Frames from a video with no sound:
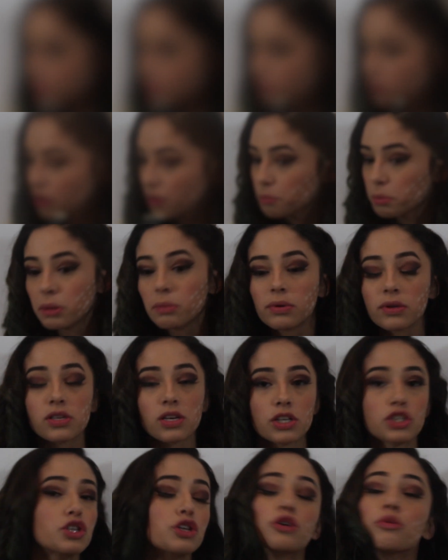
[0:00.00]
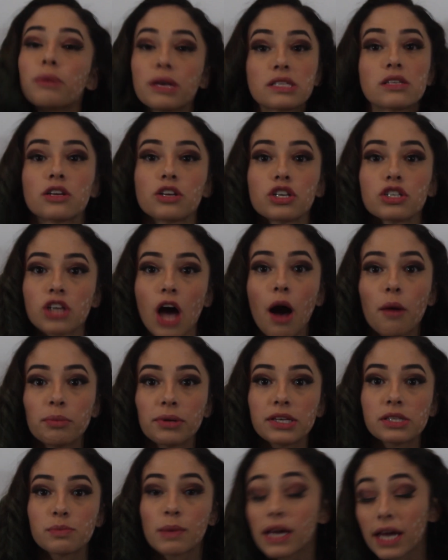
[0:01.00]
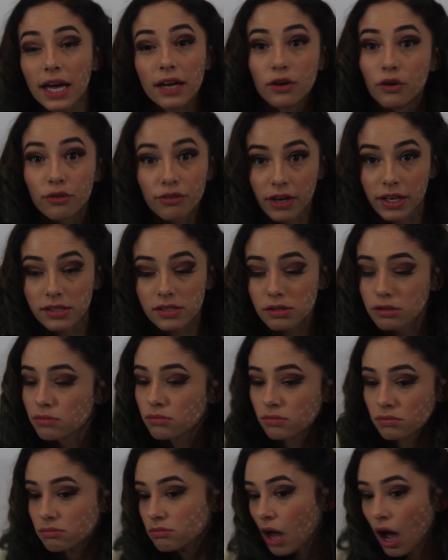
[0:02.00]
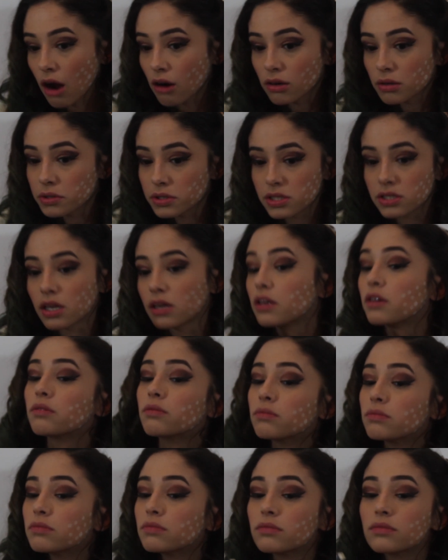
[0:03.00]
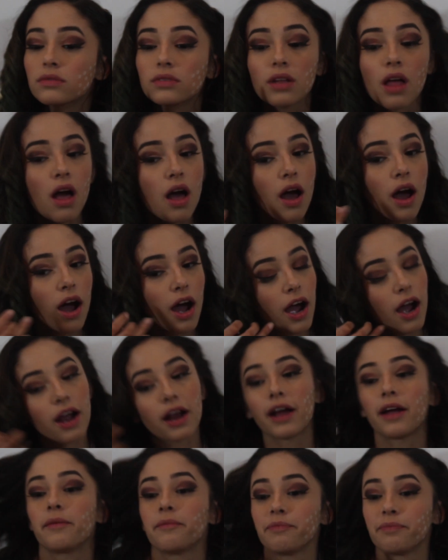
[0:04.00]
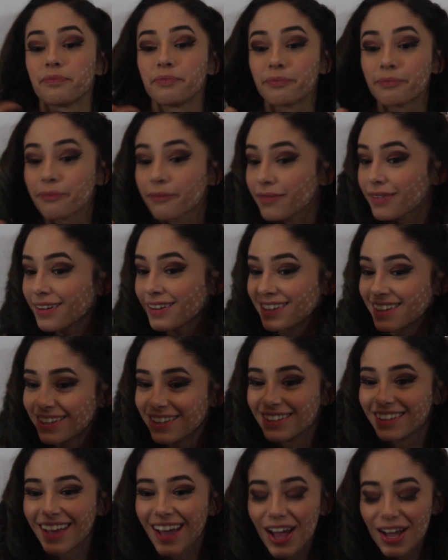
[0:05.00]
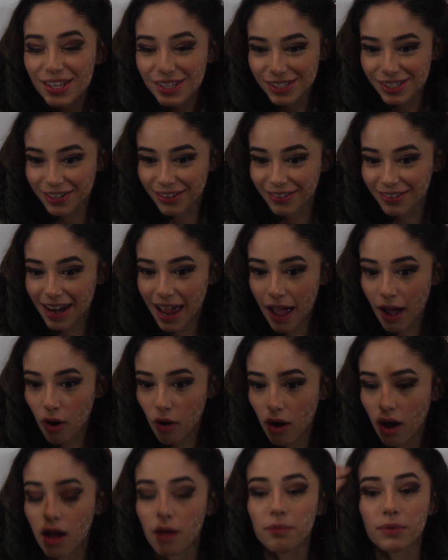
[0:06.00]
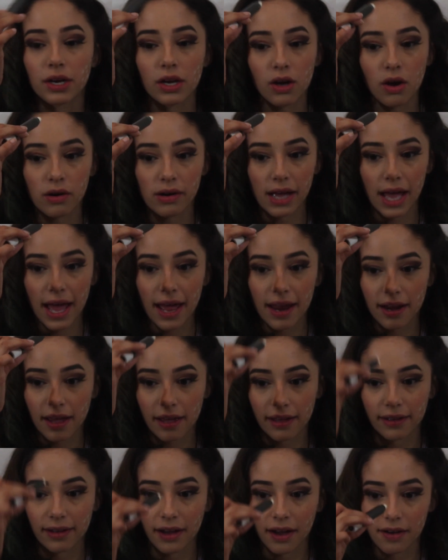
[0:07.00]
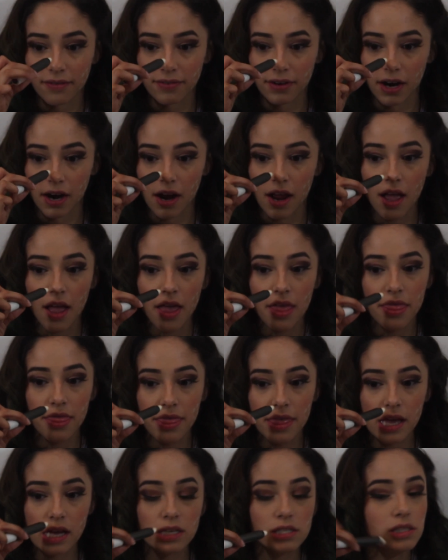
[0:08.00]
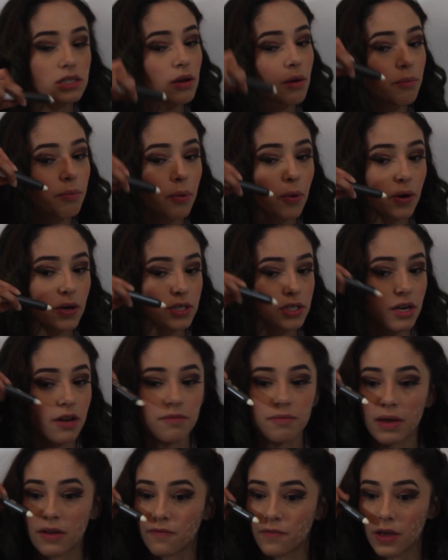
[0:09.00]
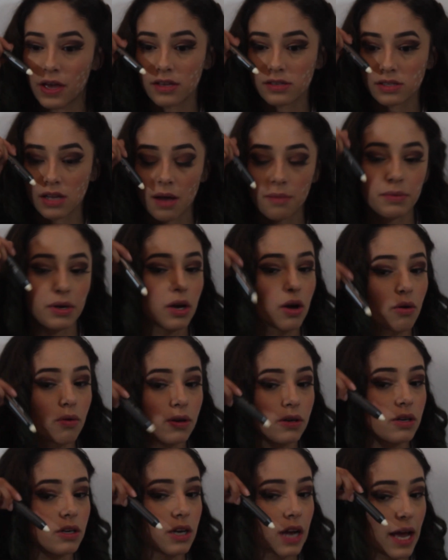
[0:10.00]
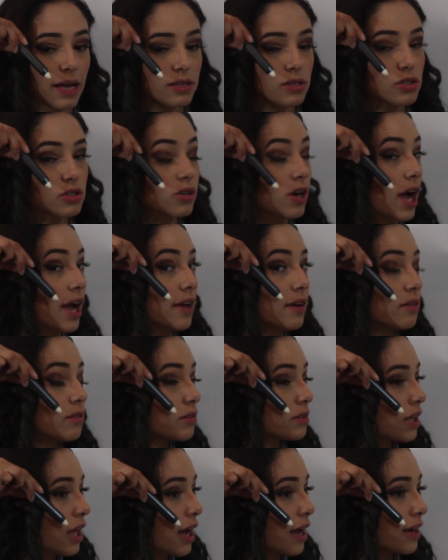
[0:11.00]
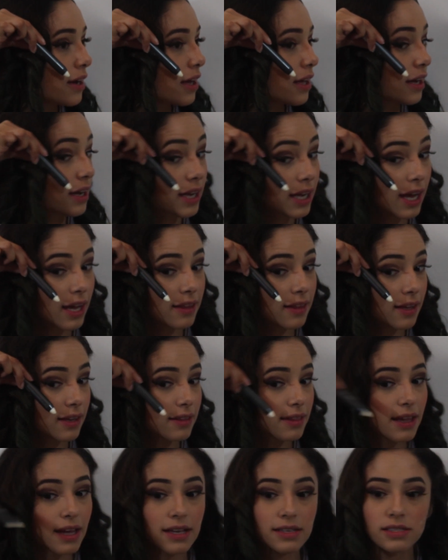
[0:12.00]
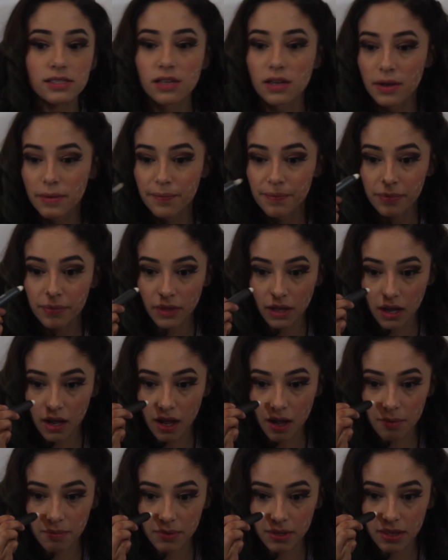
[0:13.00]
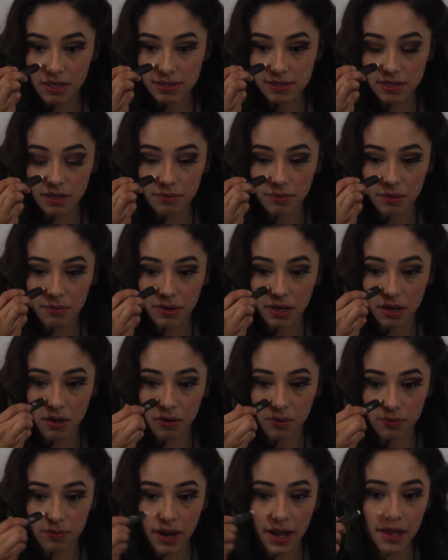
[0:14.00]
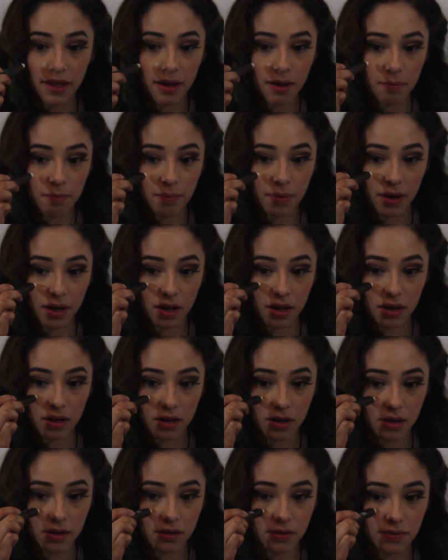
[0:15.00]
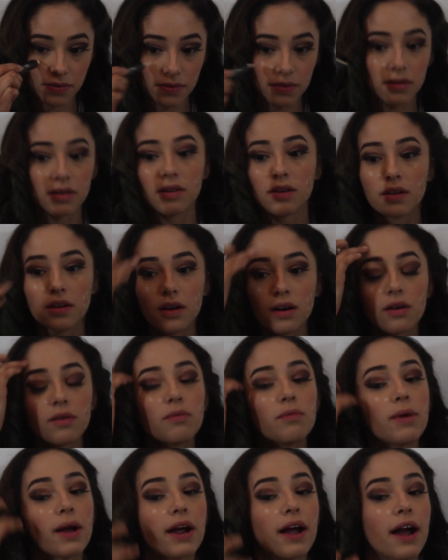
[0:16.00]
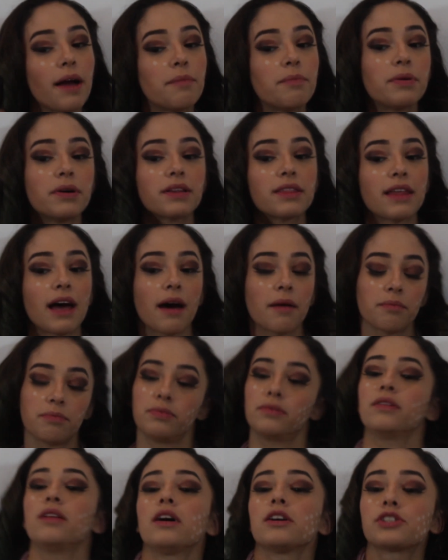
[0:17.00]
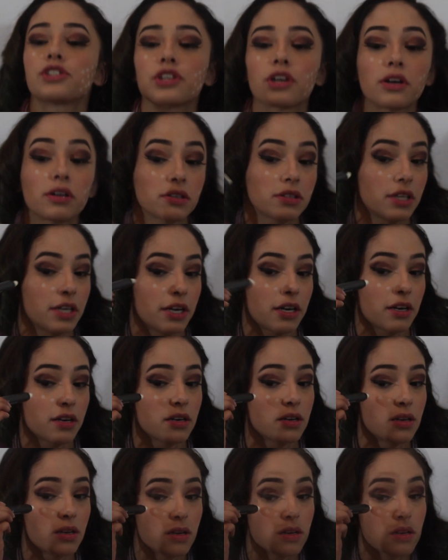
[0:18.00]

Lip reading: If you have people judging you based on your dot placement, get new friends. I don't know what to tell you. Alright, so now I'm going to go ahead and cover this portion of my face. I'm going to go with a nice triangle line, again like this, but this time I'm going to go right above where I put that blush earlier.